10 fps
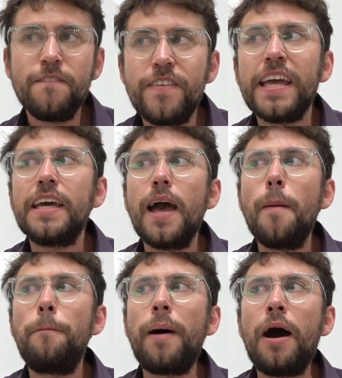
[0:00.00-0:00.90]
Think
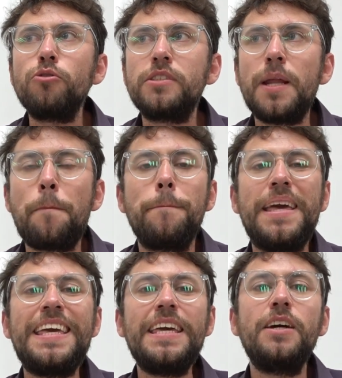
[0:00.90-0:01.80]
about the
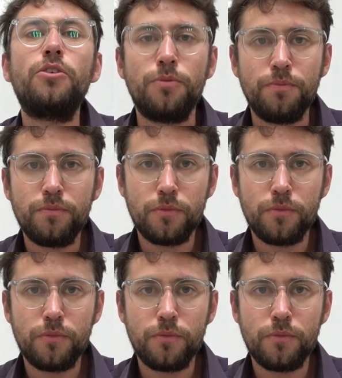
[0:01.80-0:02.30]
Peel